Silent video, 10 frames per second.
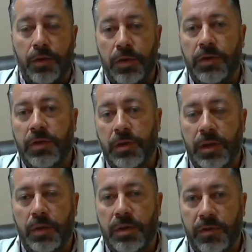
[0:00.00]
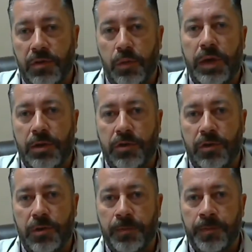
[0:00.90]
Recently we've
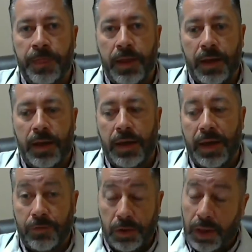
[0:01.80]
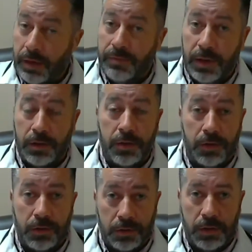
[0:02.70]
switched after a lot of
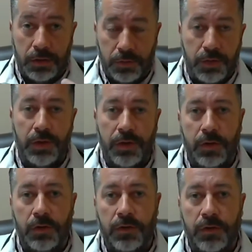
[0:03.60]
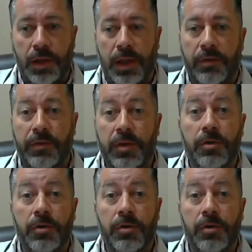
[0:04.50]
diligence and research and a lot of